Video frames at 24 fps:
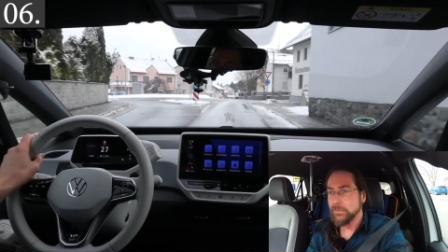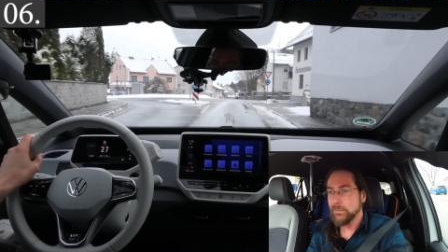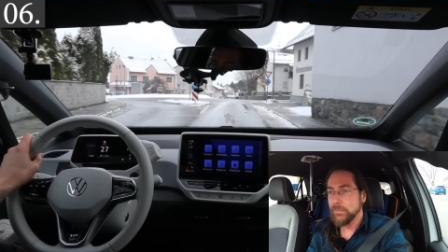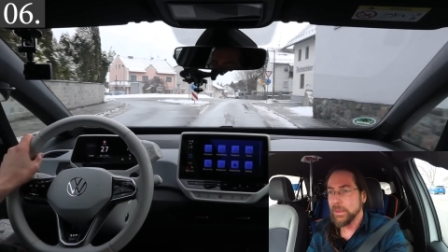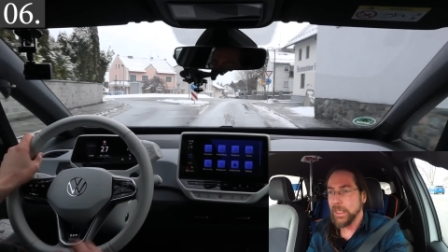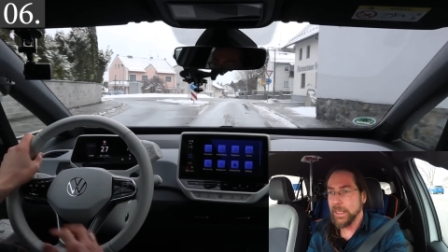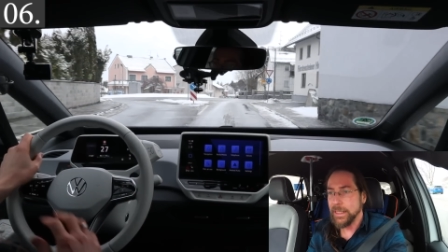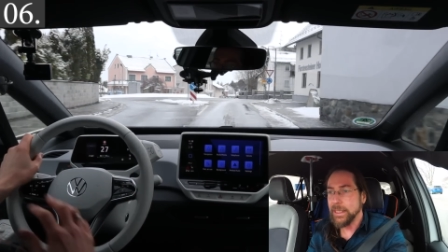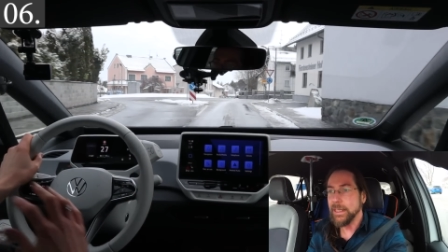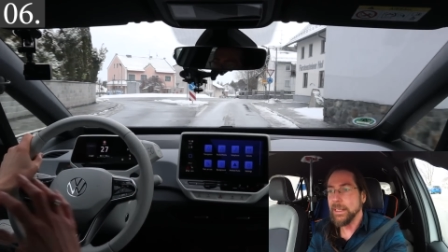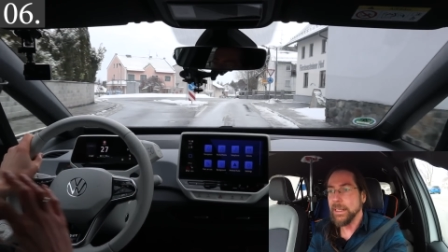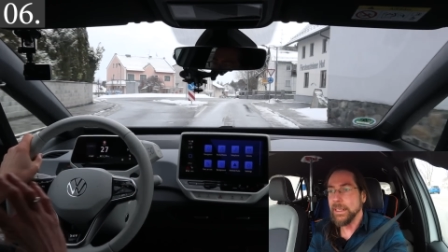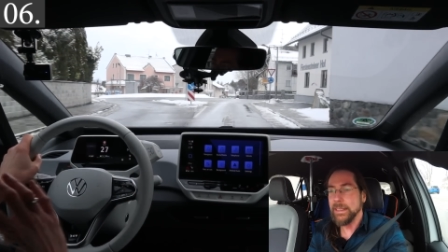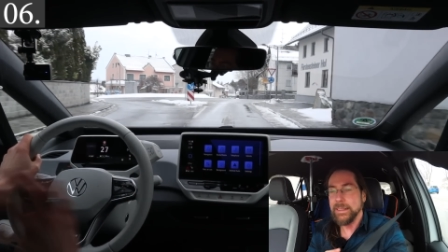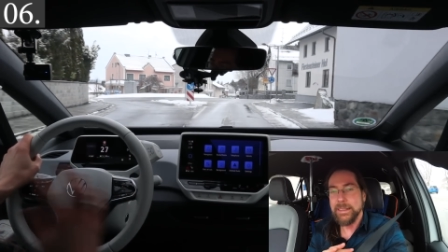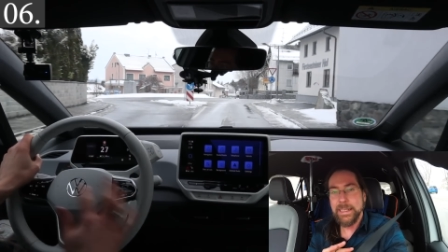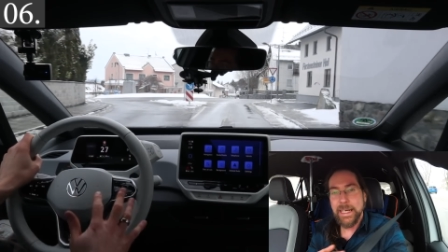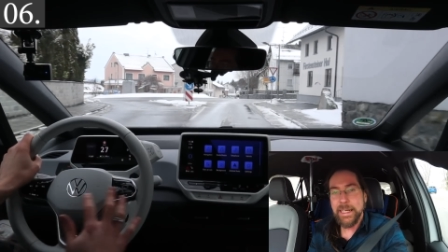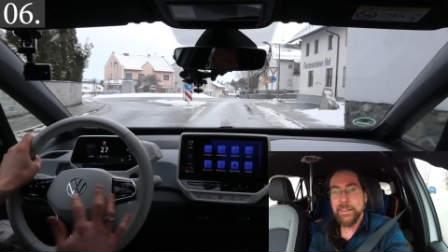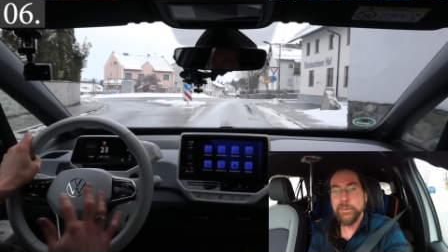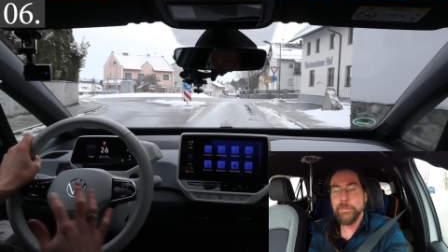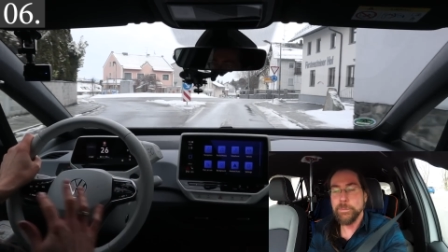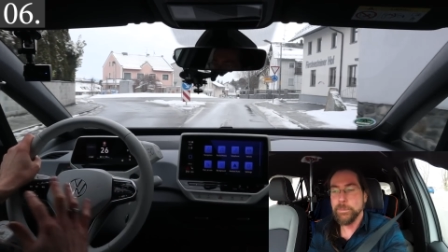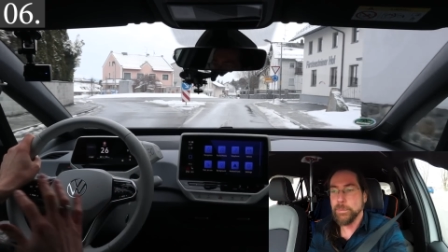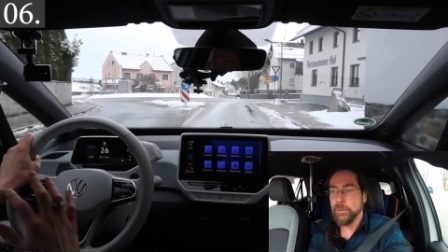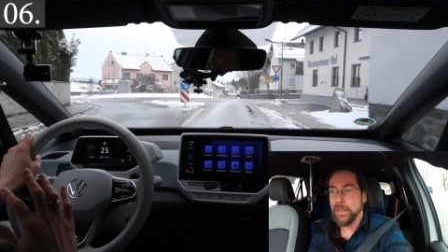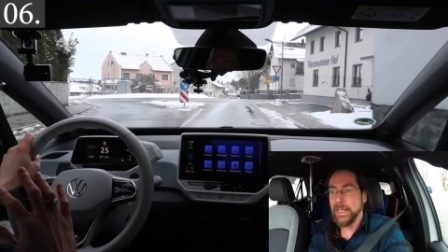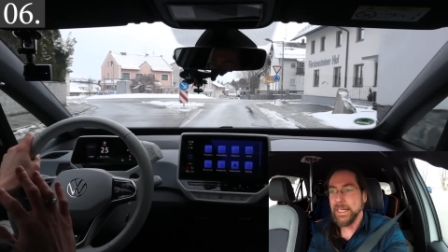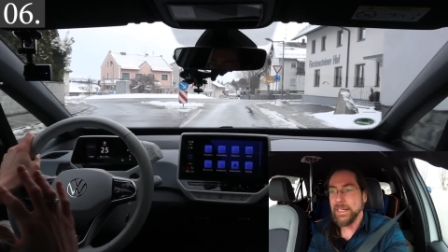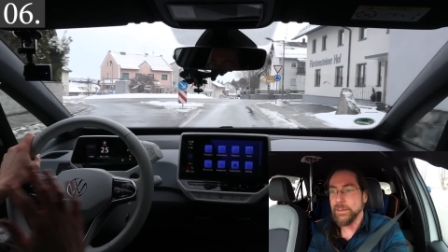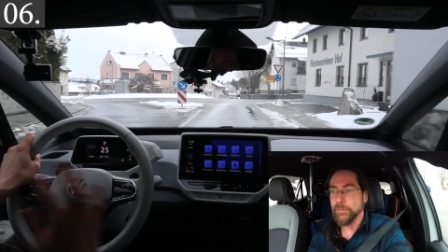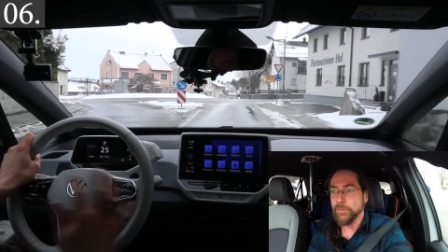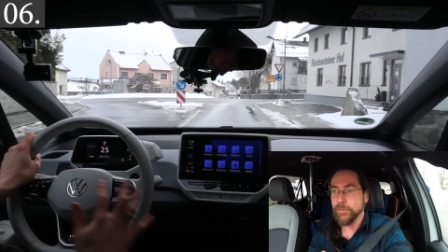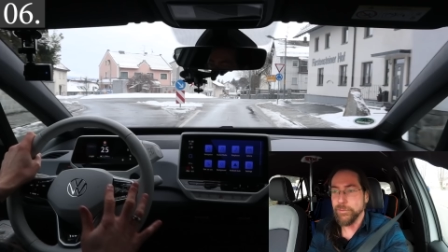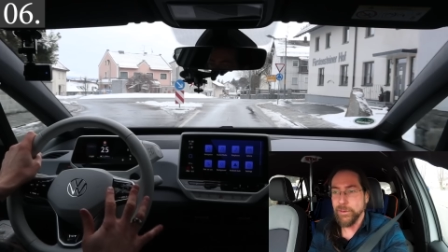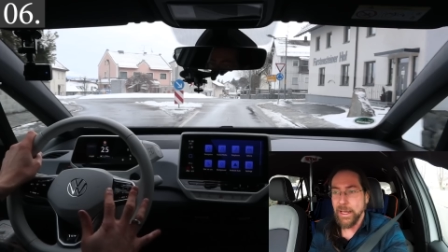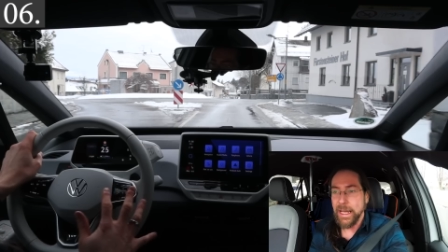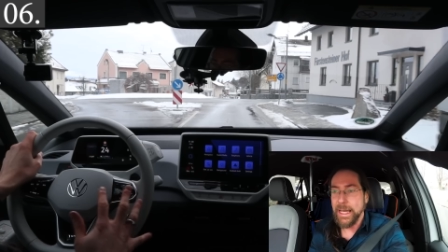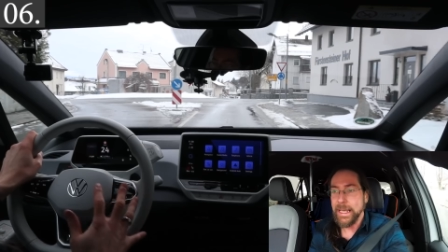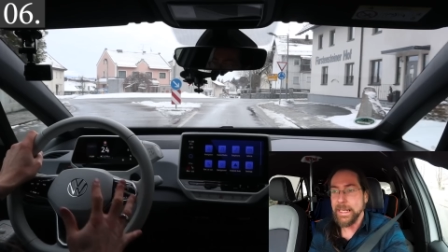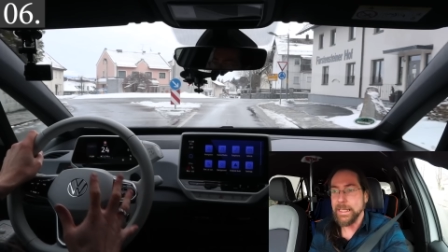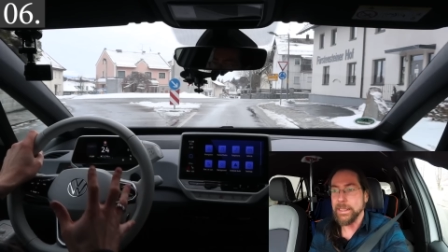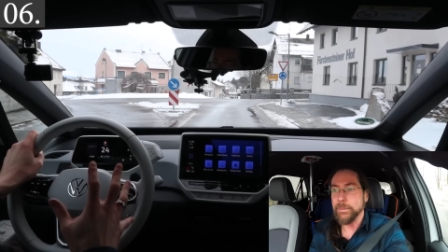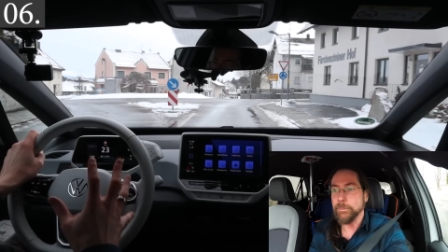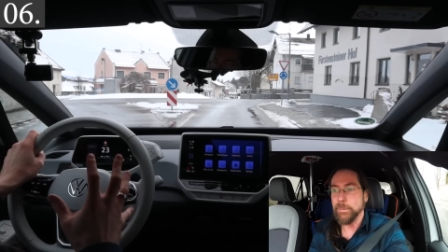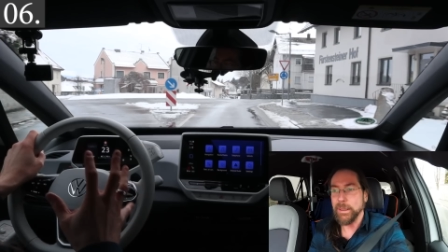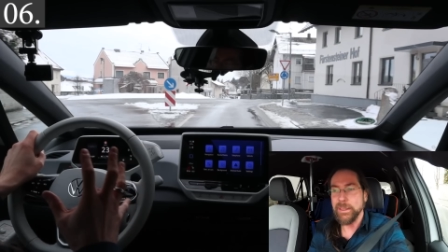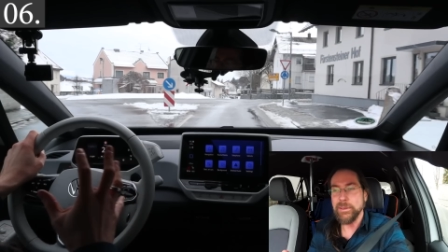And it does brake
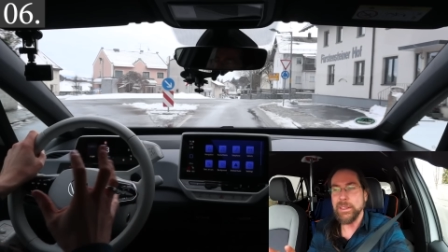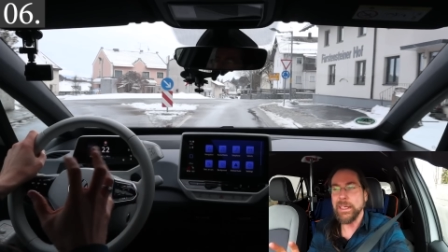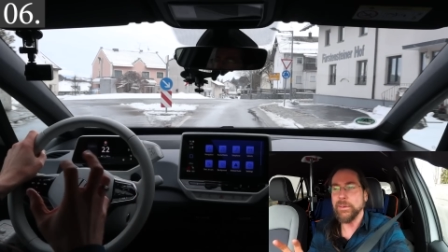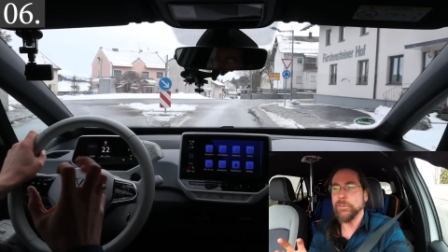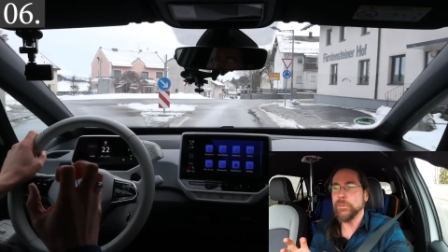fine, but you have